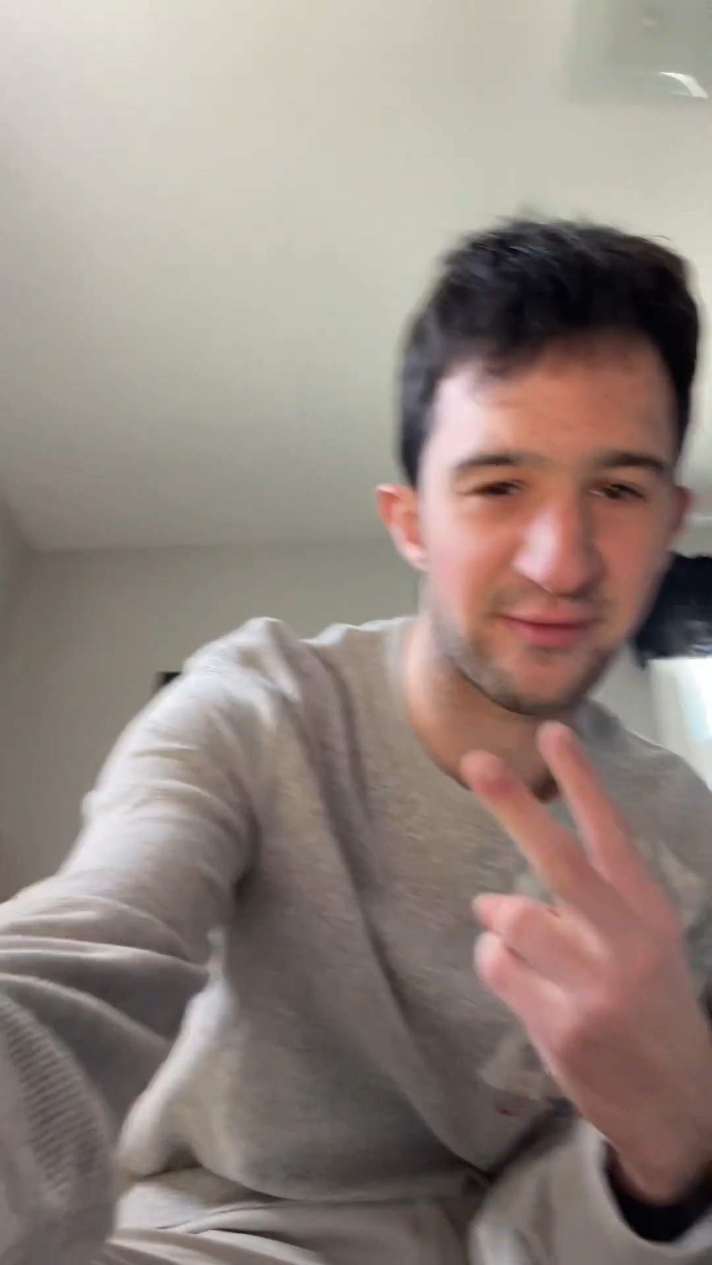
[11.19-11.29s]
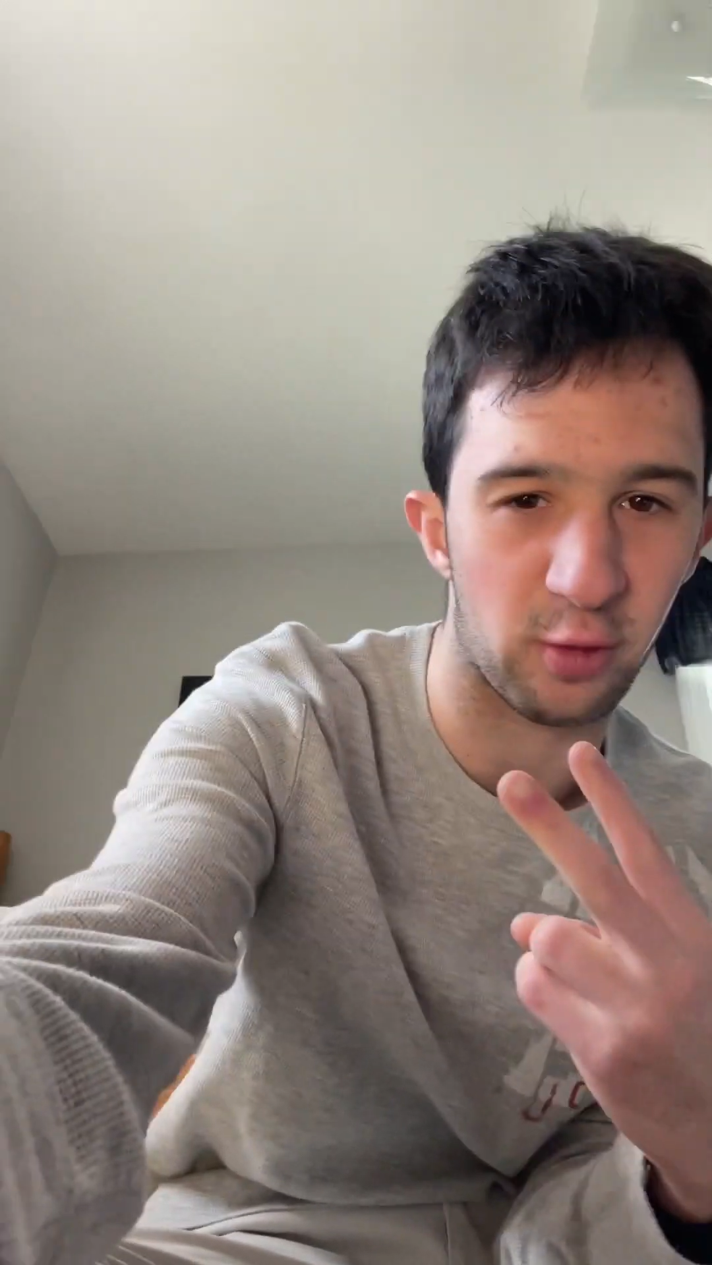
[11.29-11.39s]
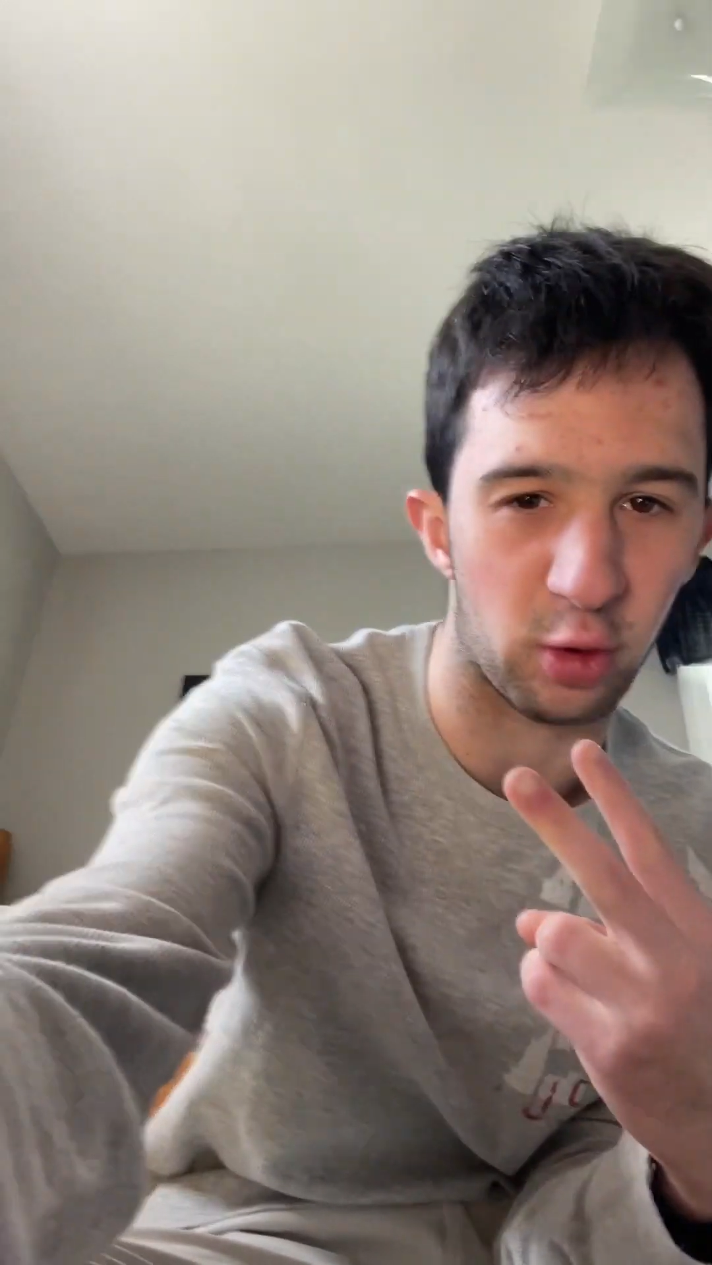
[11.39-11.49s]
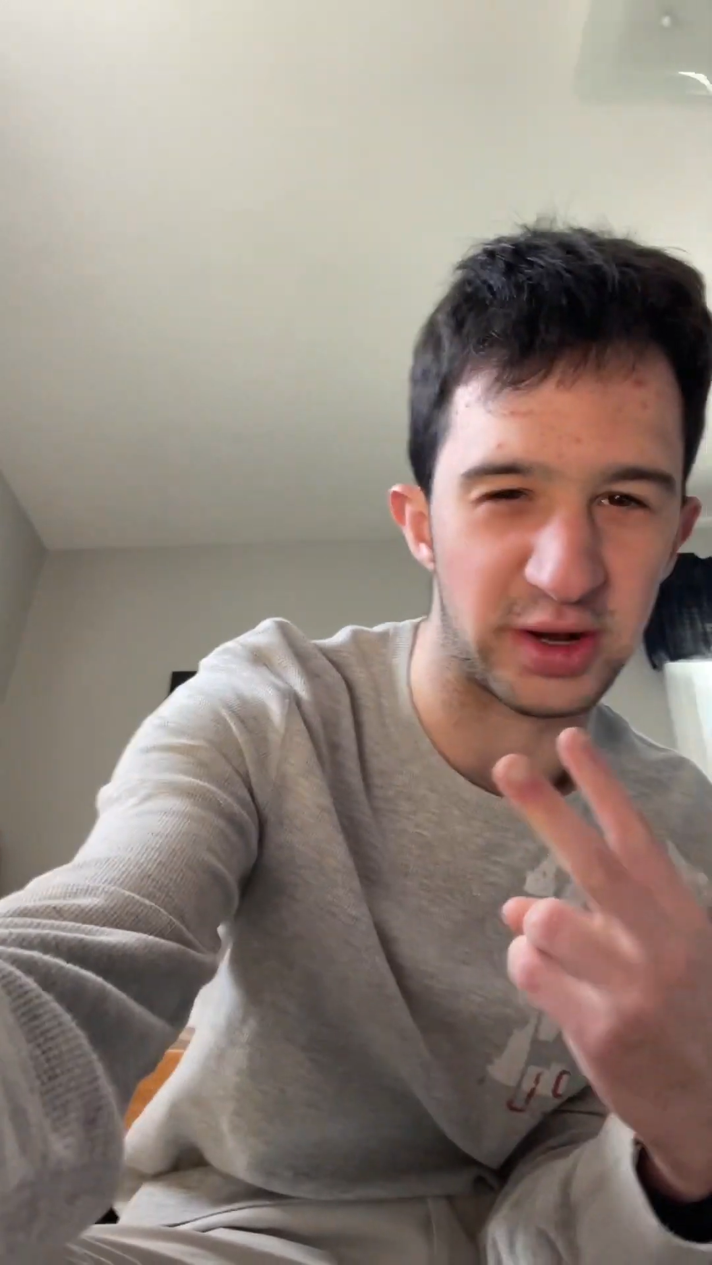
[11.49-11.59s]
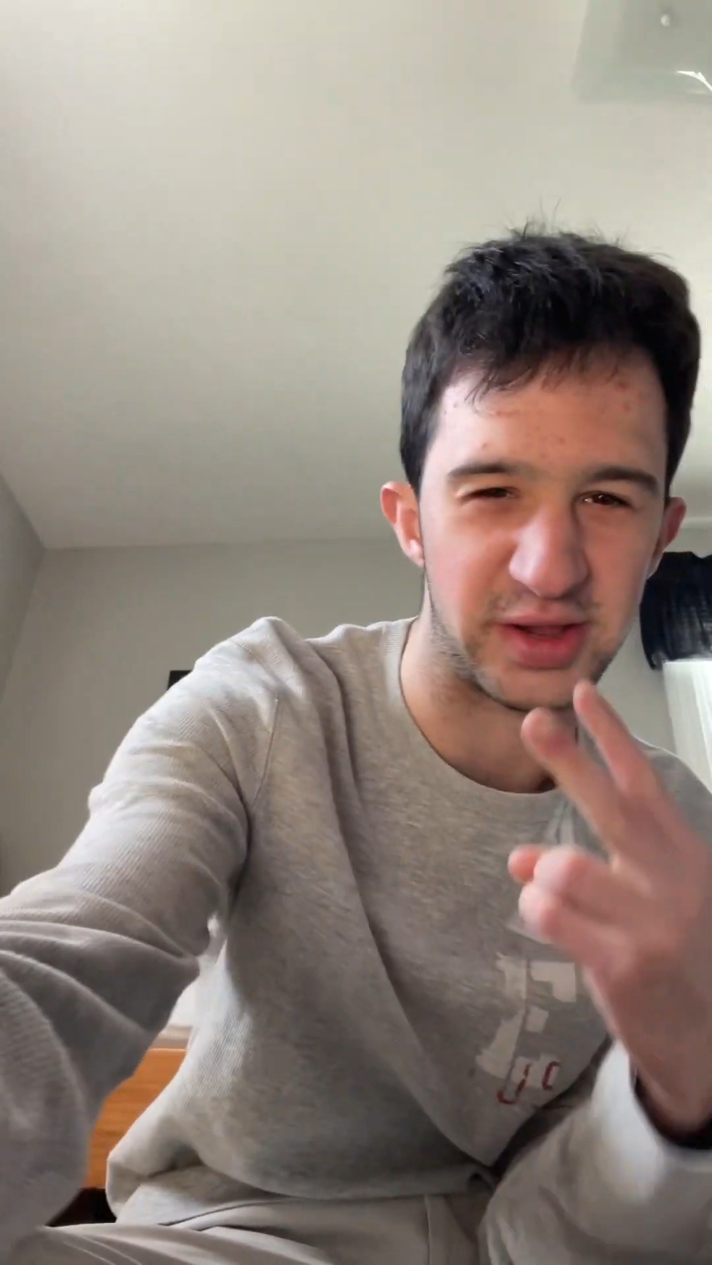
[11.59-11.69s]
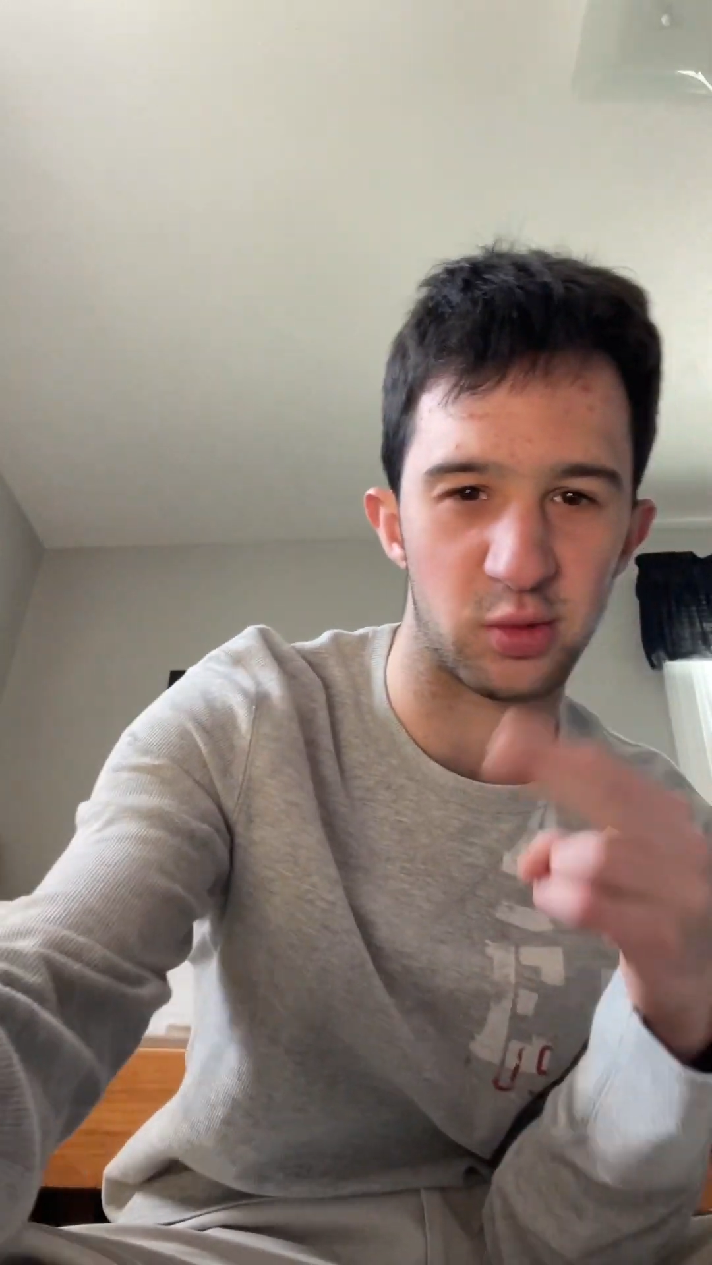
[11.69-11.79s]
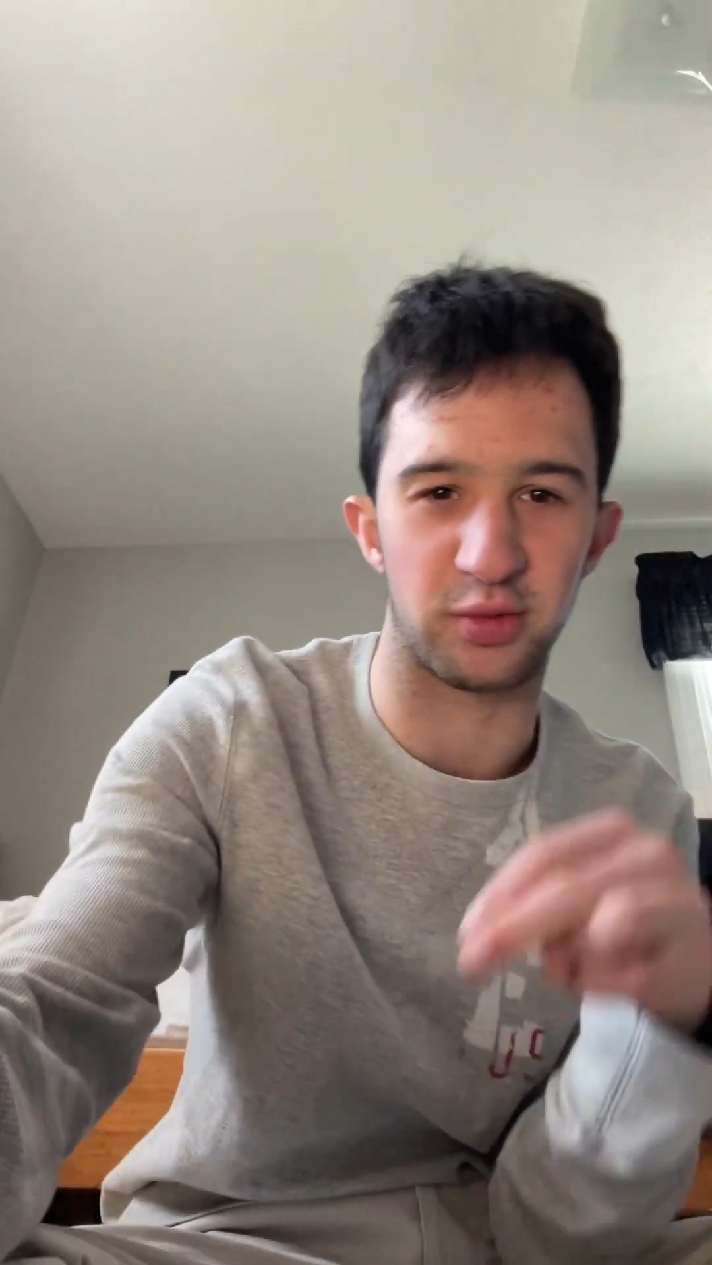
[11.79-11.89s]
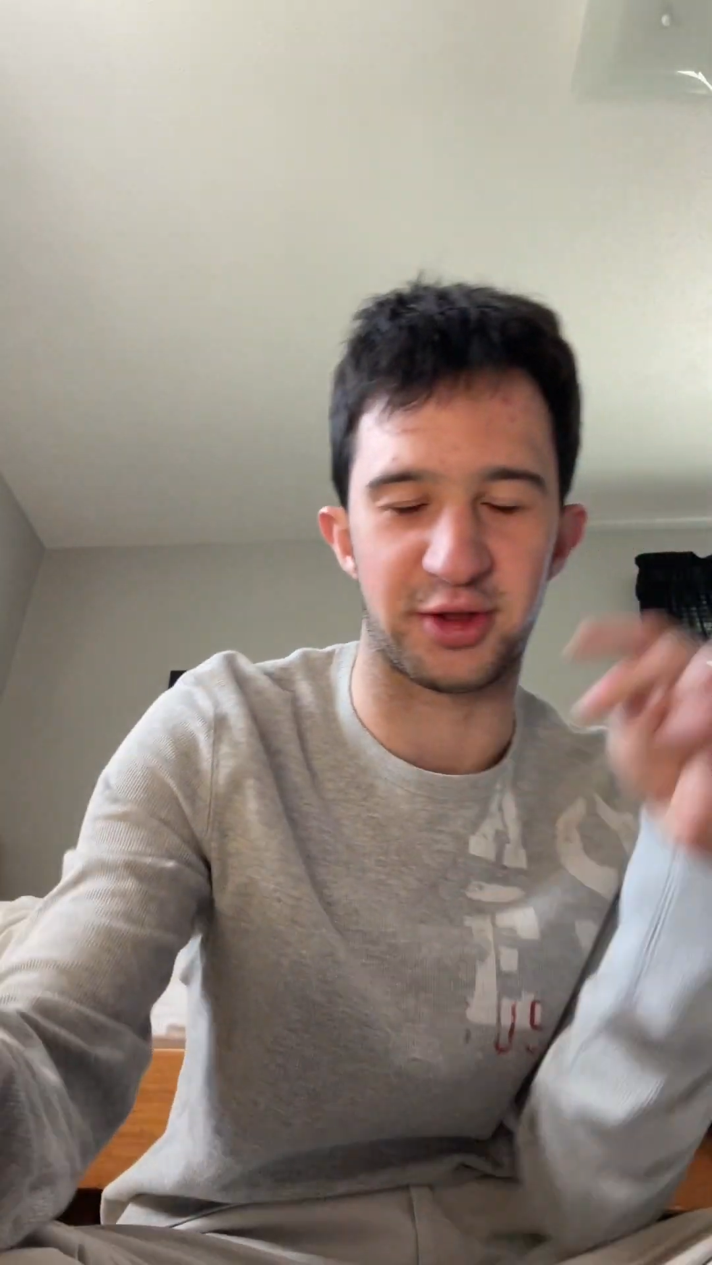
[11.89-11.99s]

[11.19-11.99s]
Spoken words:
for you